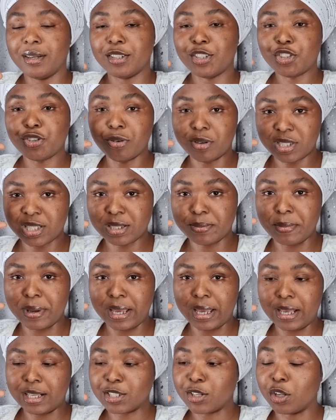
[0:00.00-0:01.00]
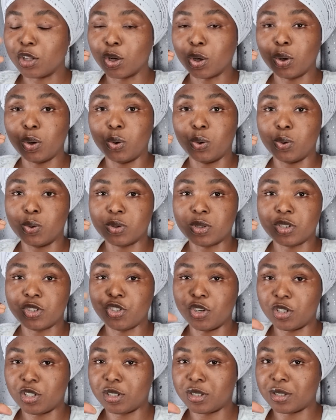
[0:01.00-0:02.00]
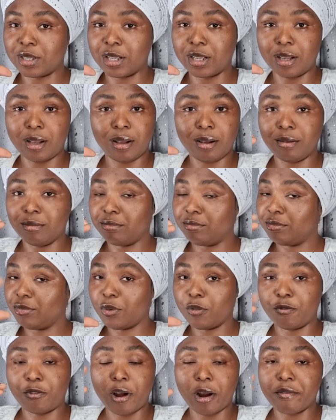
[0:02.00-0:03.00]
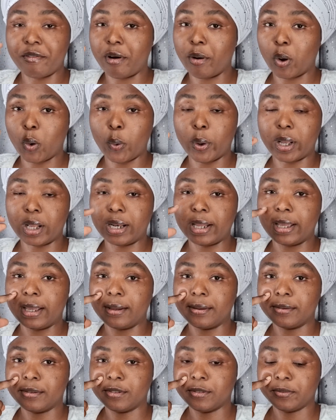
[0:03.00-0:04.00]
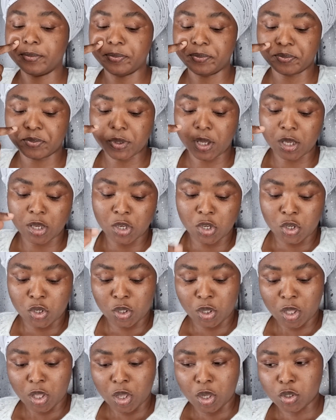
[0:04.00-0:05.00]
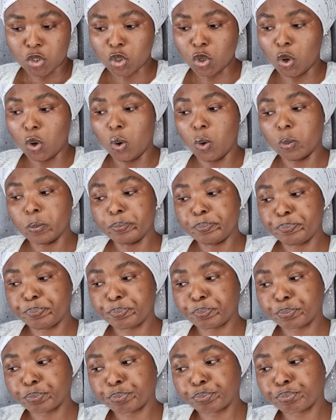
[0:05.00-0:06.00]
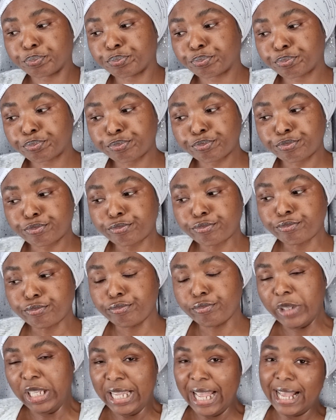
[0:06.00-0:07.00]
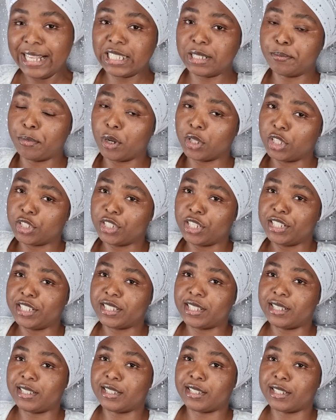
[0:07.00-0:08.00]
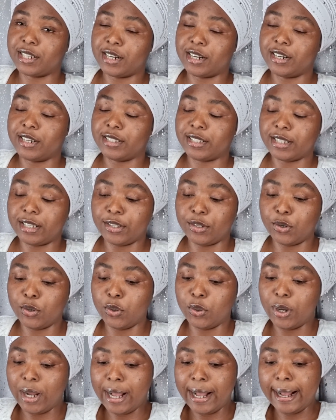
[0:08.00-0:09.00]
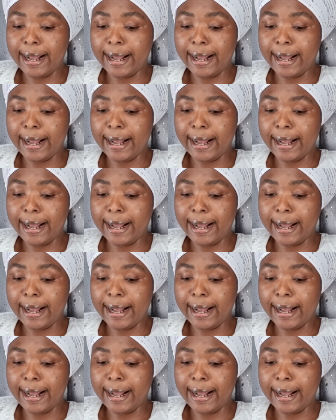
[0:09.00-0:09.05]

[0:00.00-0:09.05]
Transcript: trust me, it's going to close just very, very quickly. So Yes, brothers and sisters, you know,